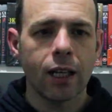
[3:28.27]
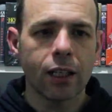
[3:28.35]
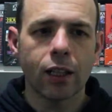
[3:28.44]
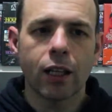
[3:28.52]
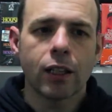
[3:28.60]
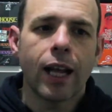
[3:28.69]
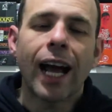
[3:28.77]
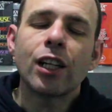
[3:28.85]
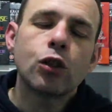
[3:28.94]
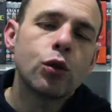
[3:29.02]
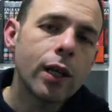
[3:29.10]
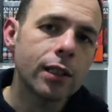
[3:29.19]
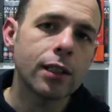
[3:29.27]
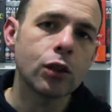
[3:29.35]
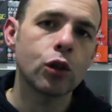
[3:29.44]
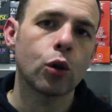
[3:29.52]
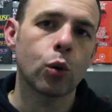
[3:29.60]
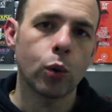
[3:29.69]
and, and interesting
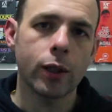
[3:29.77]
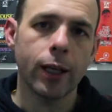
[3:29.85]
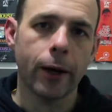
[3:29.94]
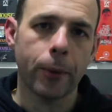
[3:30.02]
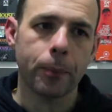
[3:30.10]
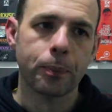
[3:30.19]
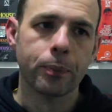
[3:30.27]
to look at.